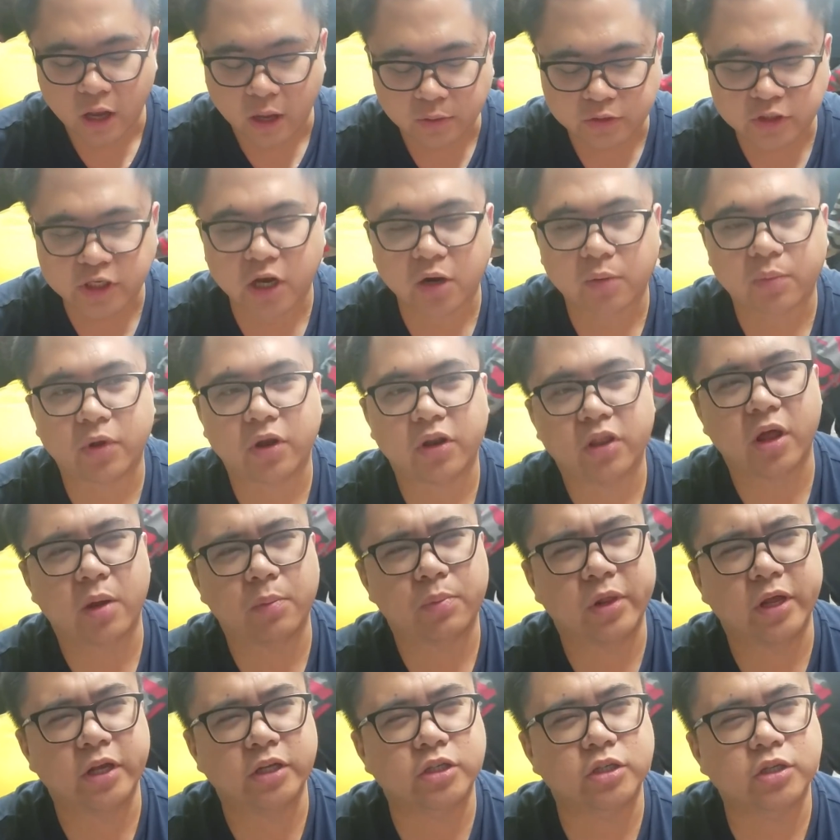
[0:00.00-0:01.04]
Shot up on that,
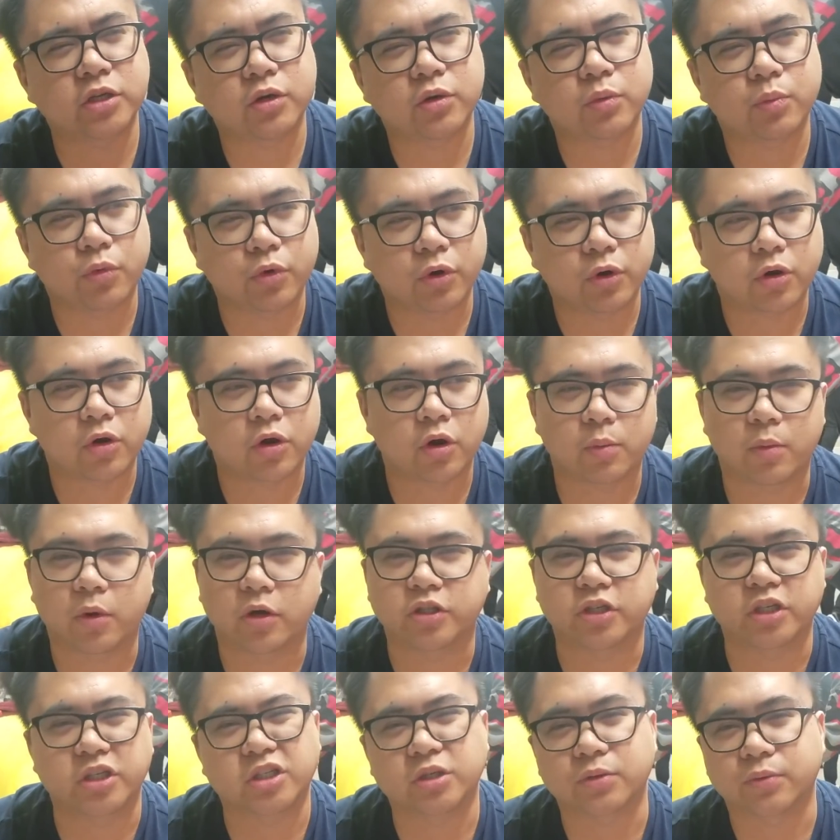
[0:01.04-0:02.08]
I played two Murakumos
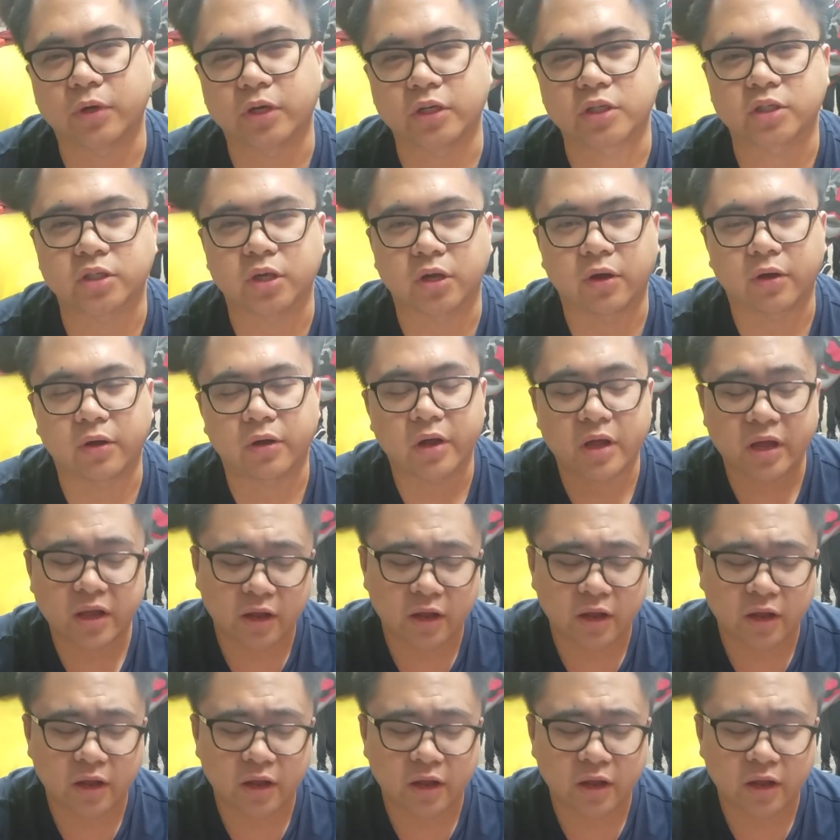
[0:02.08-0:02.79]
in Swiss, so